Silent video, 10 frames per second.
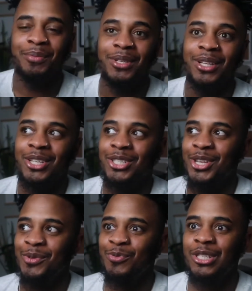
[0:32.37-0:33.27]
um, the Lush
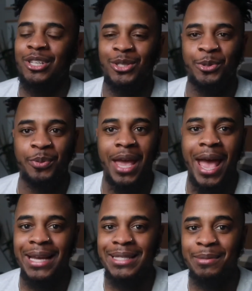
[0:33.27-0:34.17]
team reached out to me
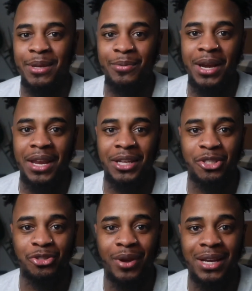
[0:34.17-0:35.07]
asking me would I like
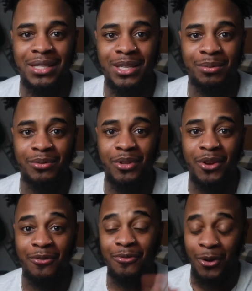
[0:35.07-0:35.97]
to try some of
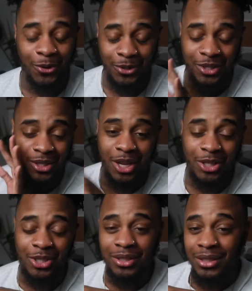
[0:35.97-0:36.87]
their first
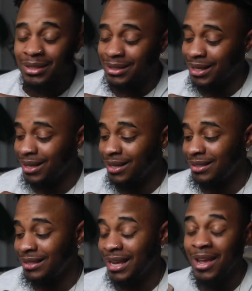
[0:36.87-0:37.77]
Lush looks,
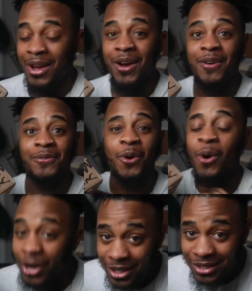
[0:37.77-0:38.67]
and of
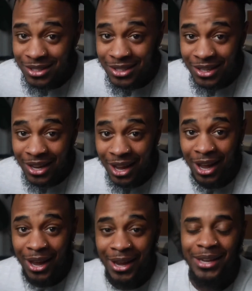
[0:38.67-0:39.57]
course
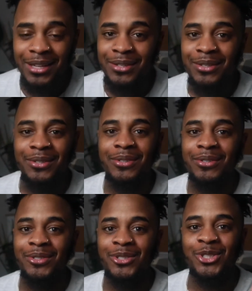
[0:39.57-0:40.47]
I
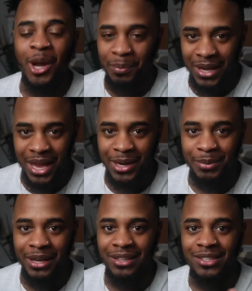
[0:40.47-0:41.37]
jumped at it
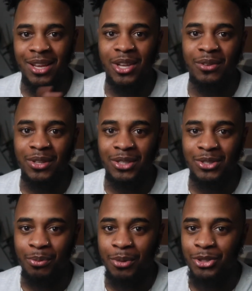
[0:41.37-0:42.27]
because I love Lush
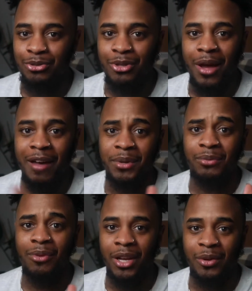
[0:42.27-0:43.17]
so much. You know, I've
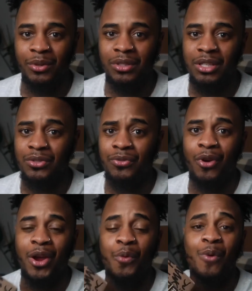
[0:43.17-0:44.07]
been rocking with Lush
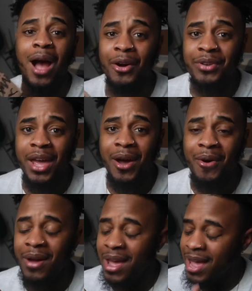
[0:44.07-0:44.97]
for a while
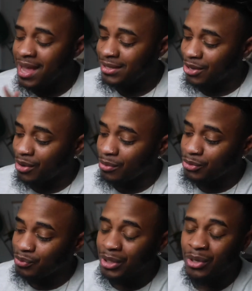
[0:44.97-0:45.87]
now, so it
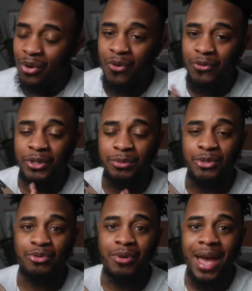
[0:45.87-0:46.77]
was really cool for them
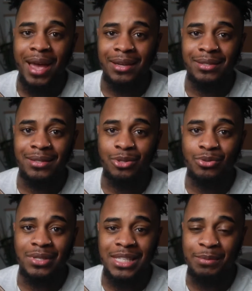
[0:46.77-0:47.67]
to ask
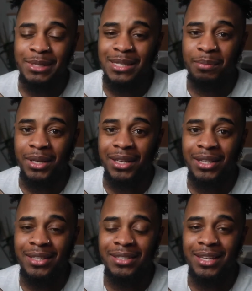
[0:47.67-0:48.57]
to send me some
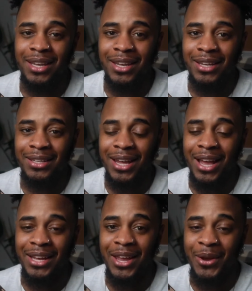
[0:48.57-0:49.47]
goodies, and
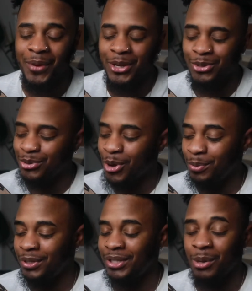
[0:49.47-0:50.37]
I can't wait to
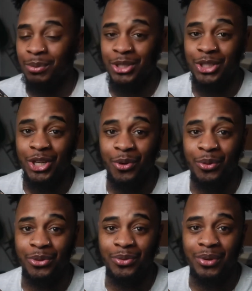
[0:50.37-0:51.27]
open it up and share
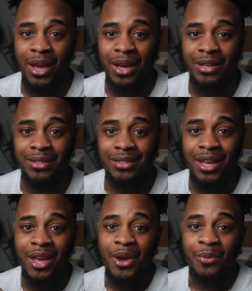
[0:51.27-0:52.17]
with you guys
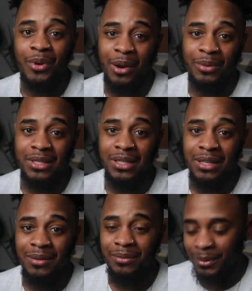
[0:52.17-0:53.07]
what I
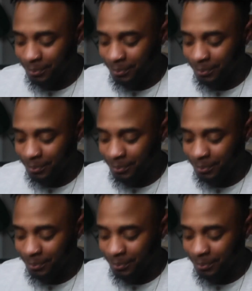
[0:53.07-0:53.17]
received.